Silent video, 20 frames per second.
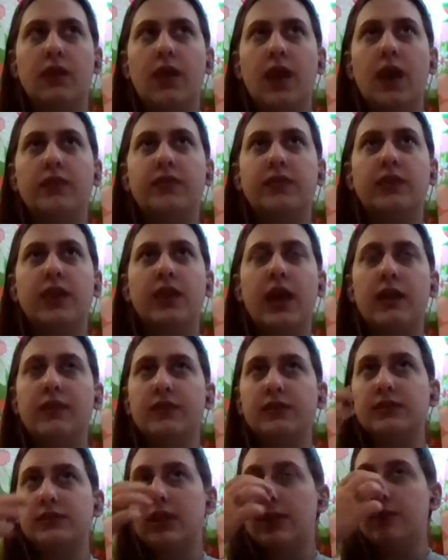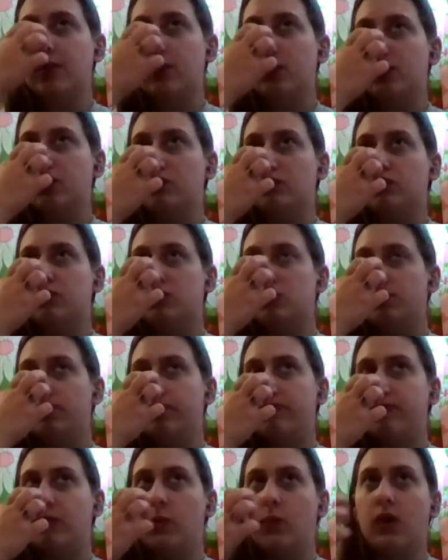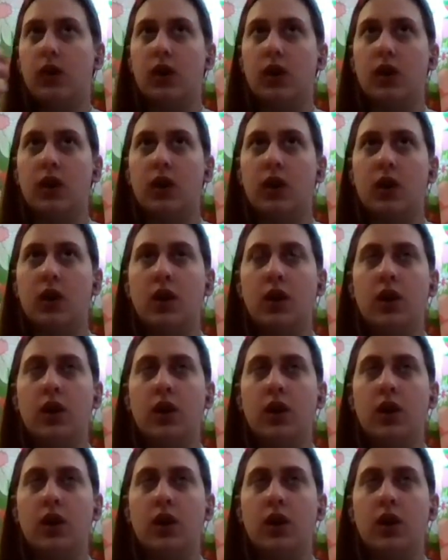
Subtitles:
And the same goes for